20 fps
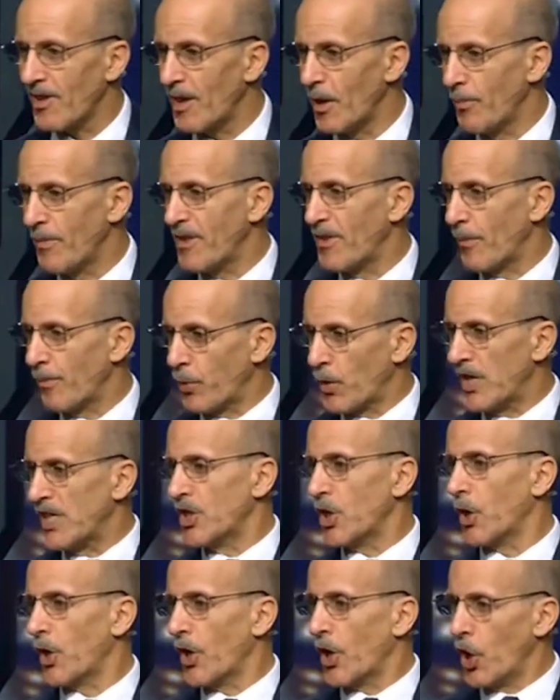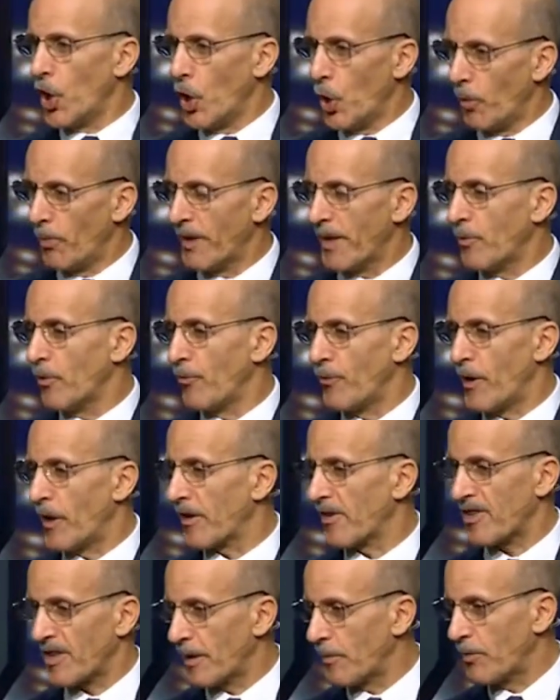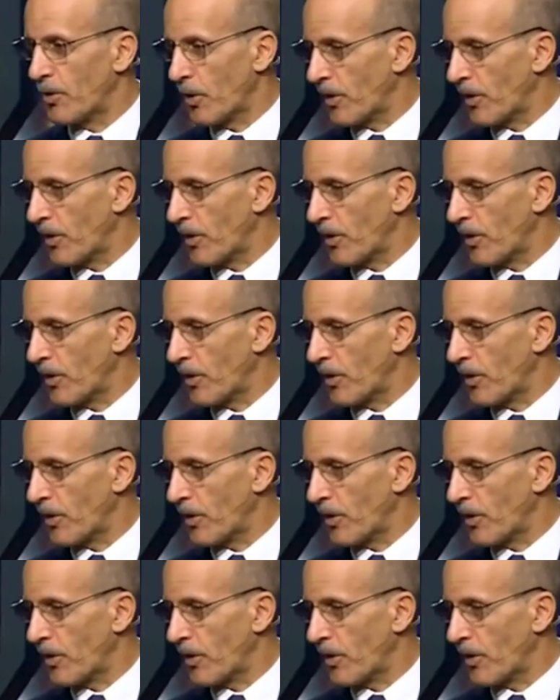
He'll be the preacher, and nobody will fall asleep